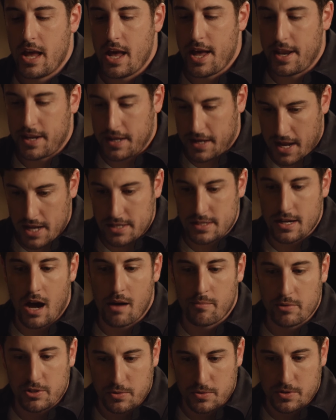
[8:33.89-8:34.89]
Eddie K.
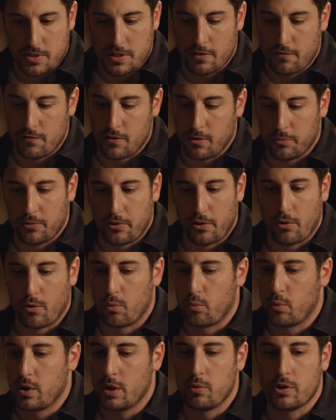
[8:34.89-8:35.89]
Thomas, was in the film too,
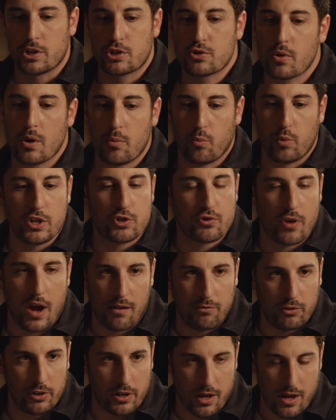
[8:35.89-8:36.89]
and we
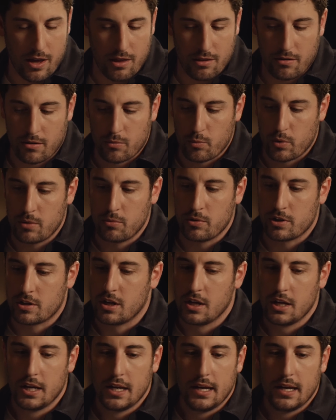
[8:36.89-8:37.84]
travel together, and we would